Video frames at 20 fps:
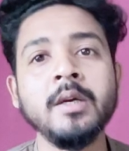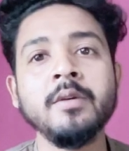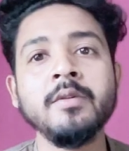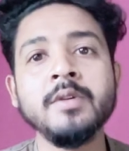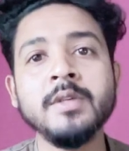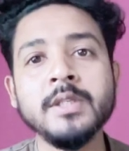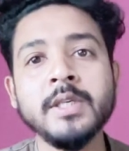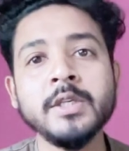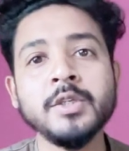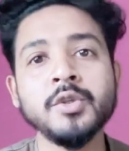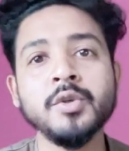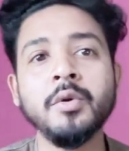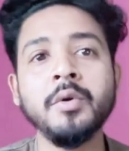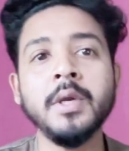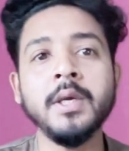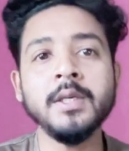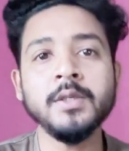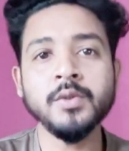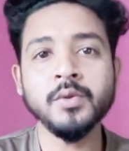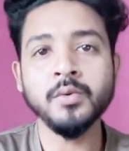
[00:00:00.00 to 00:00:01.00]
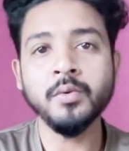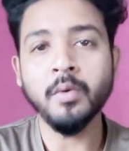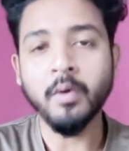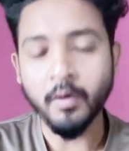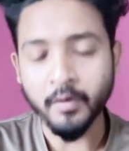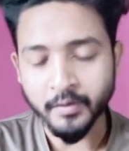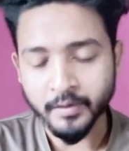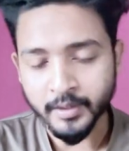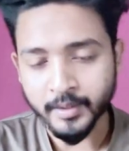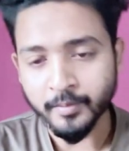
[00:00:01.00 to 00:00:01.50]
a rejection issue
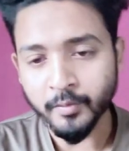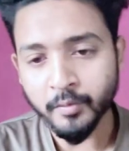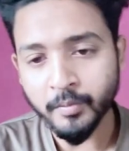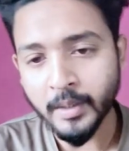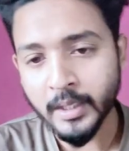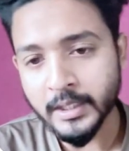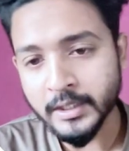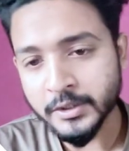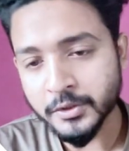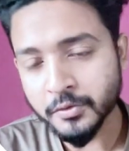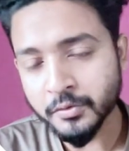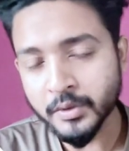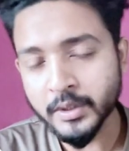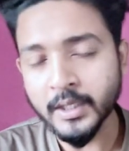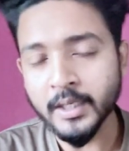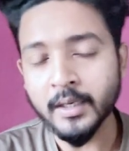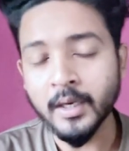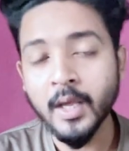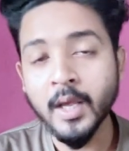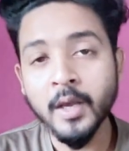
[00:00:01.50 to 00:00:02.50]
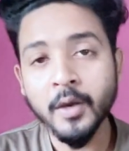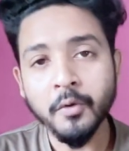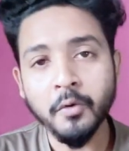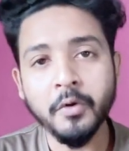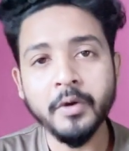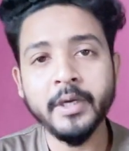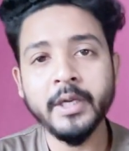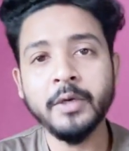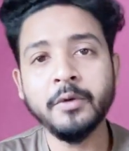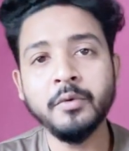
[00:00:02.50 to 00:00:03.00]
or removal issue, then
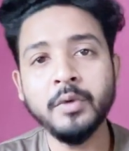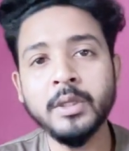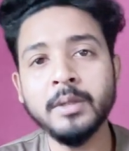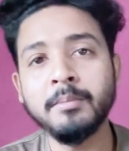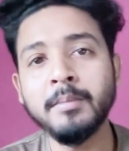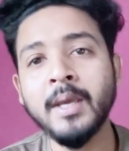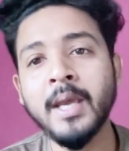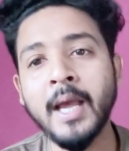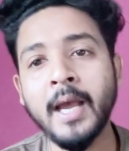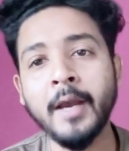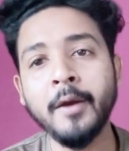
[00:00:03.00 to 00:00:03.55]
contact with me.